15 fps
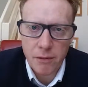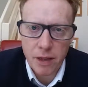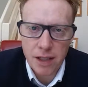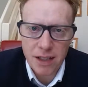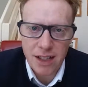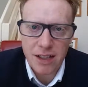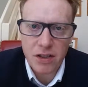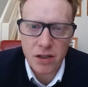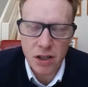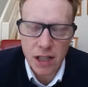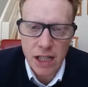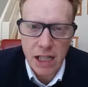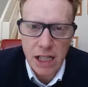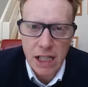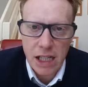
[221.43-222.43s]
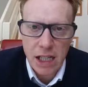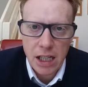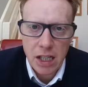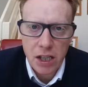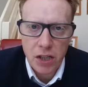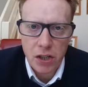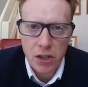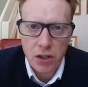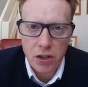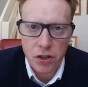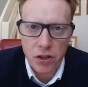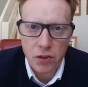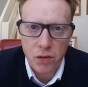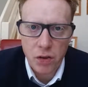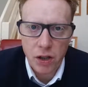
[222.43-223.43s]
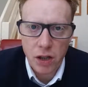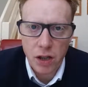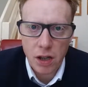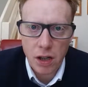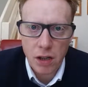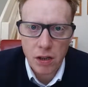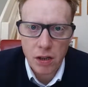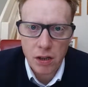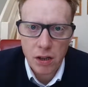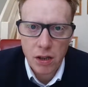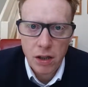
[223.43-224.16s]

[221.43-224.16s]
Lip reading: Essentially, you are